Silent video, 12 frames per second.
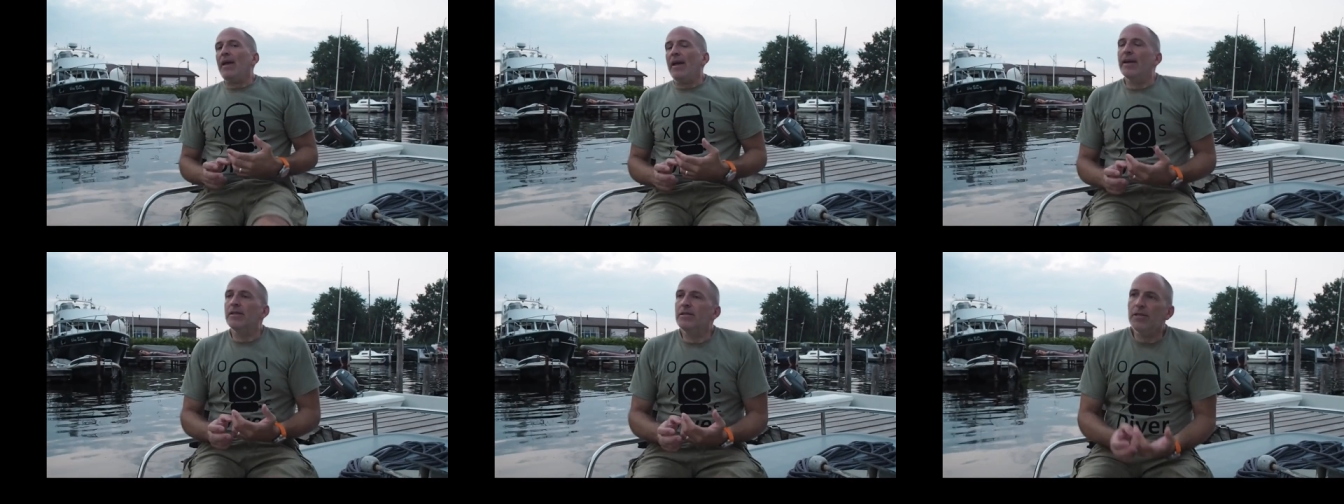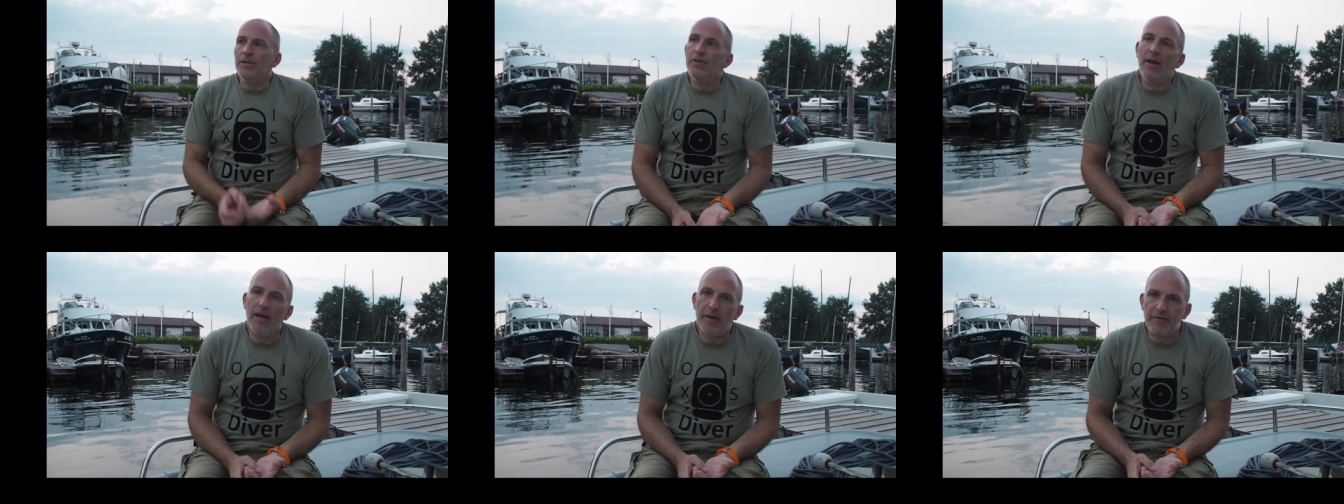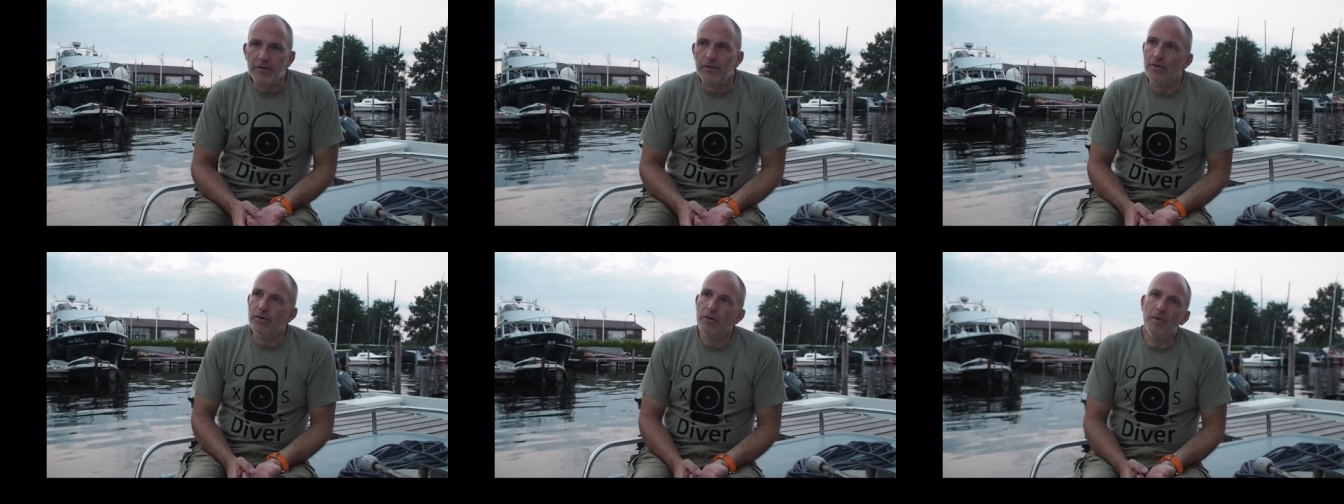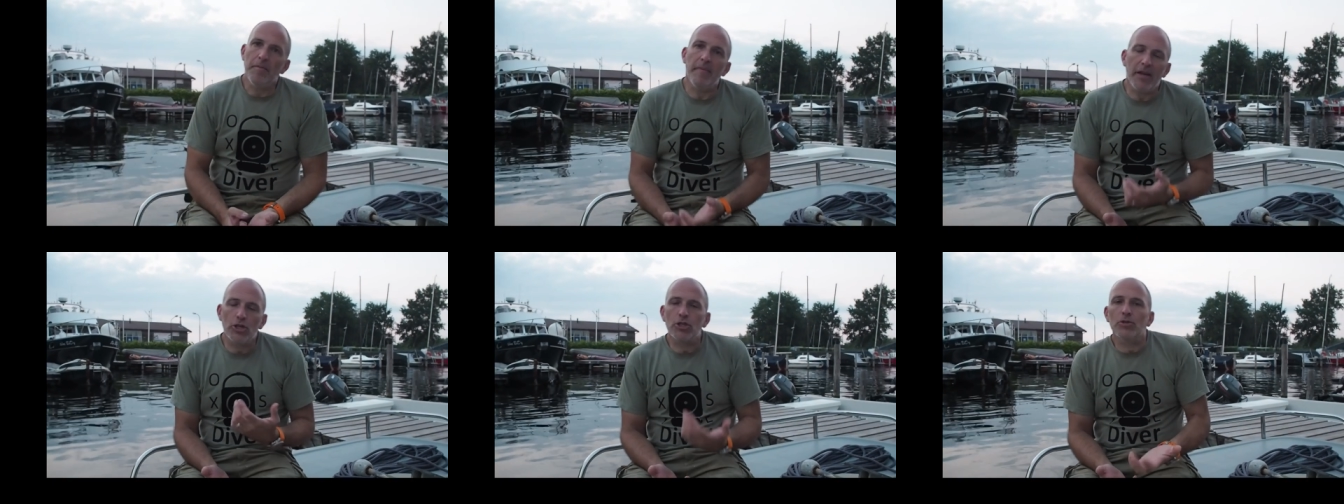and you have to
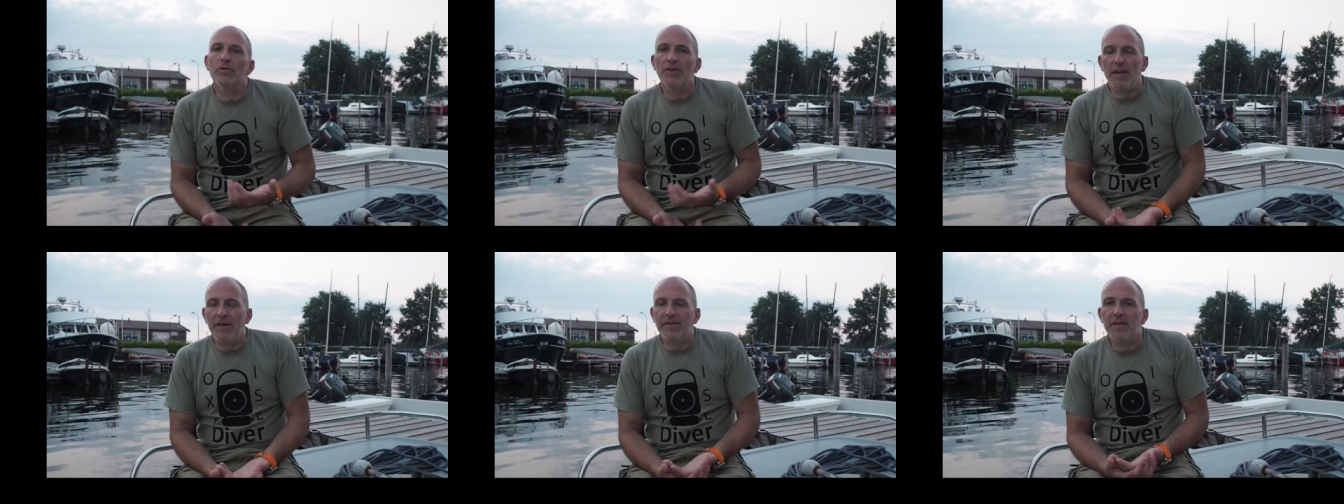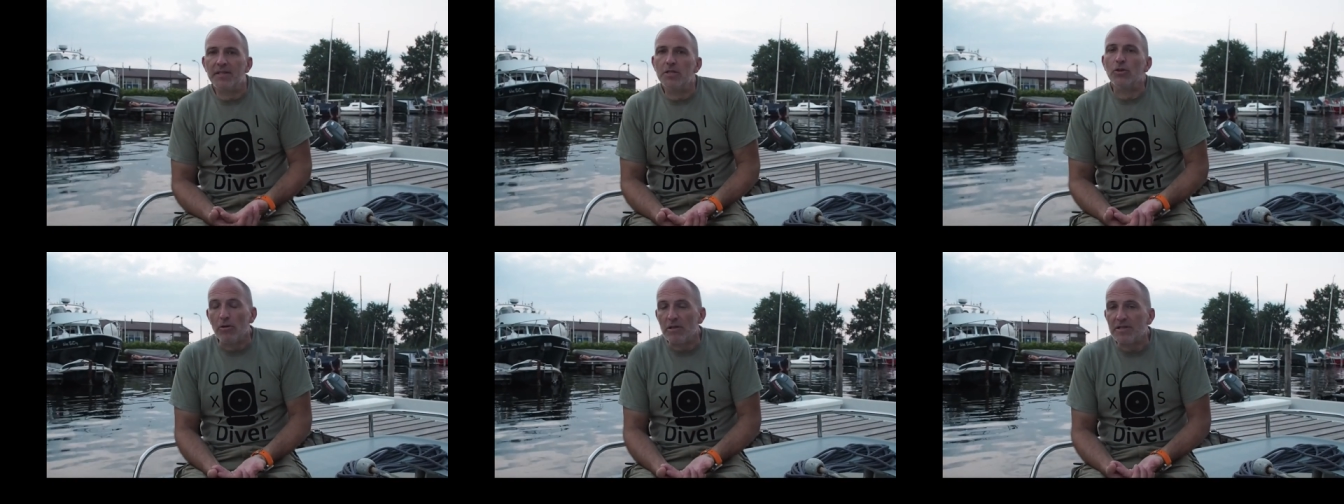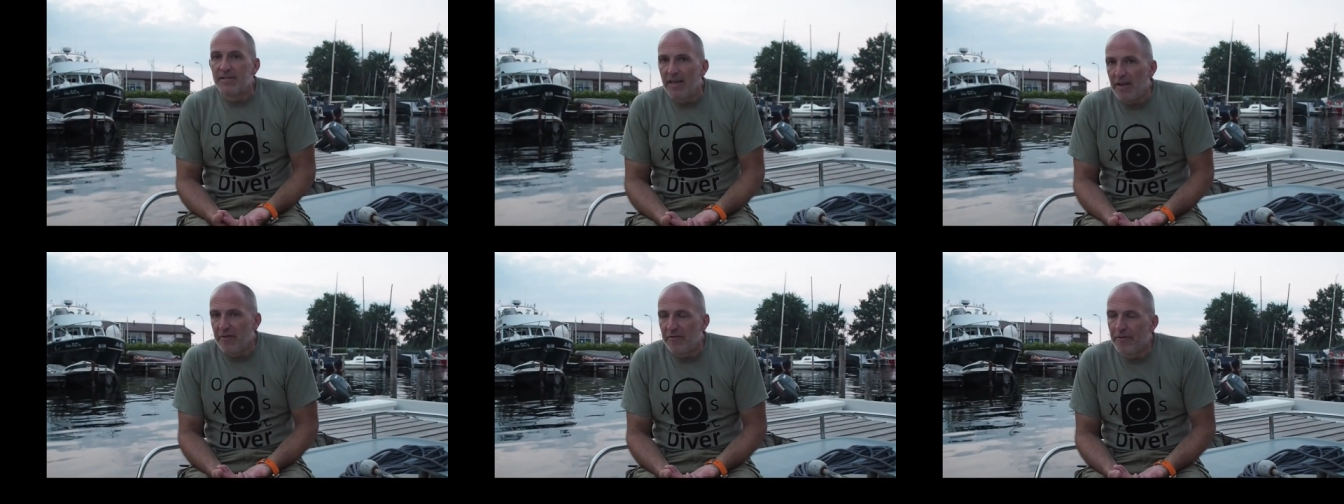make sure that this is all safe.